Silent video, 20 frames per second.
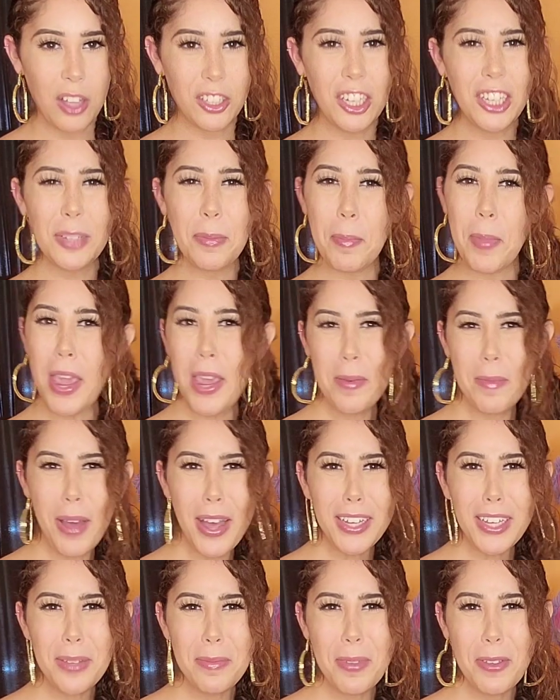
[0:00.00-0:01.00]
just mean
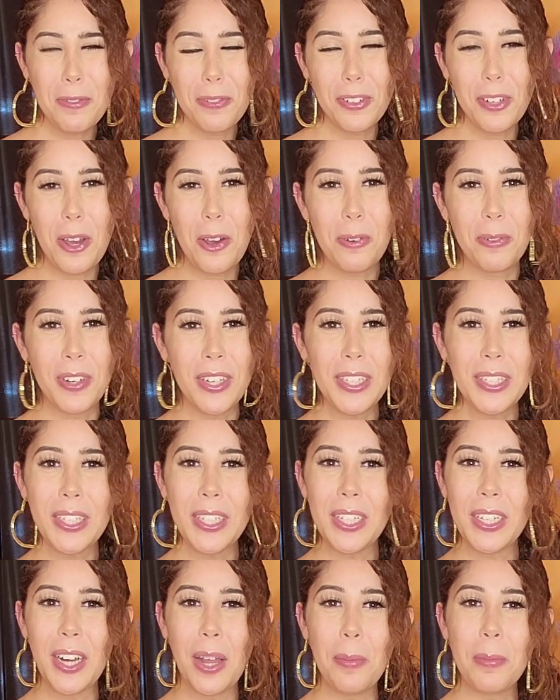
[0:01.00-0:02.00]
mugging me for no
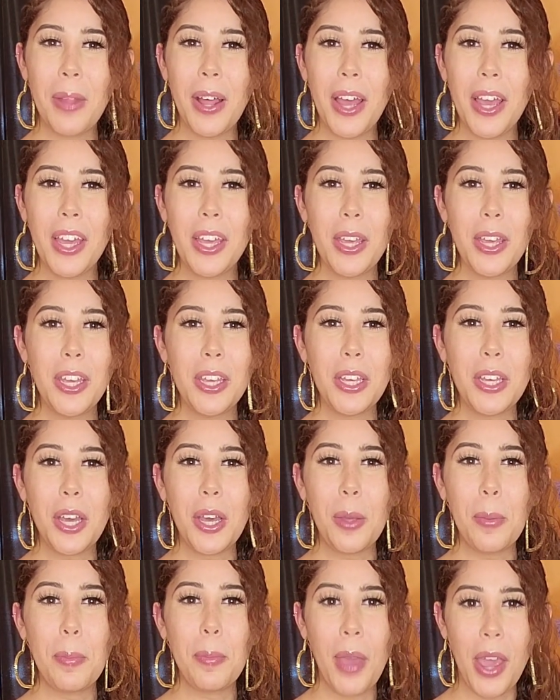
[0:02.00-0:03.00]
reason. I'm like,
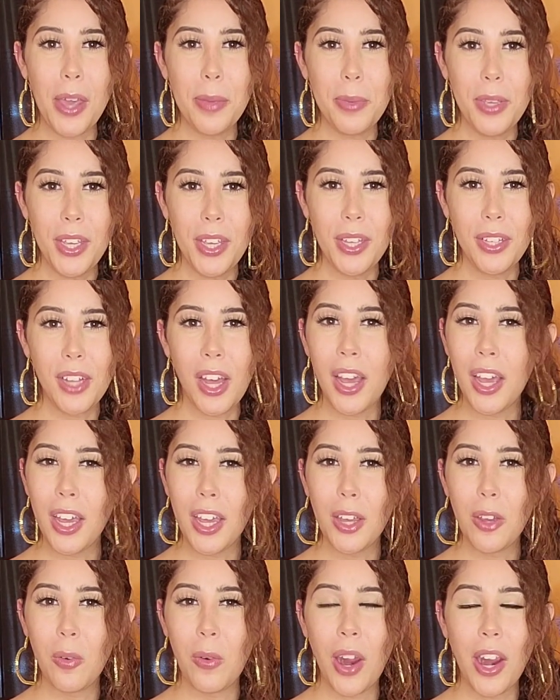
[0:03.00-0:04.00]
baby,
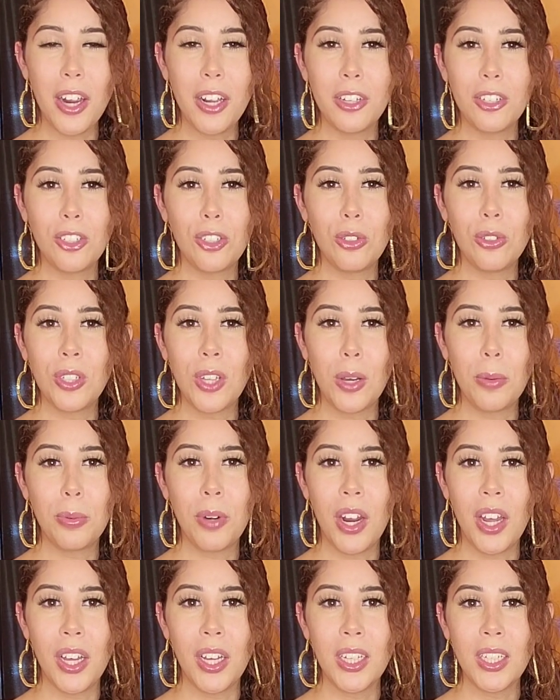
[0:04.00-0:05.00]
like, why is you so
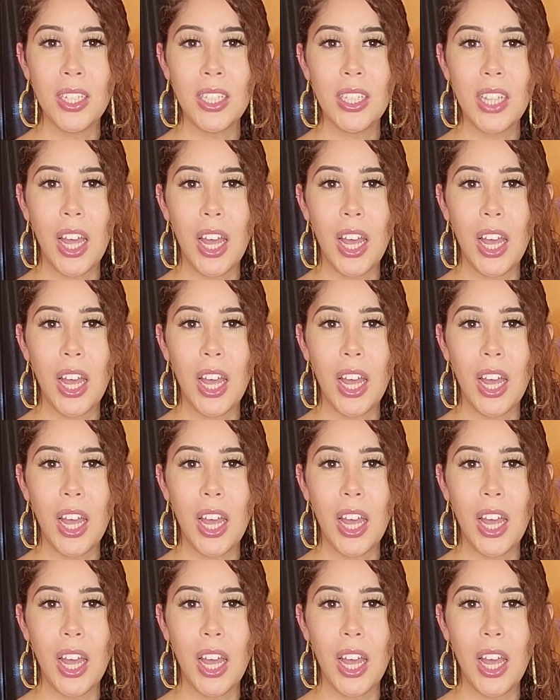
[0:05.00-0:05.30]
pressed?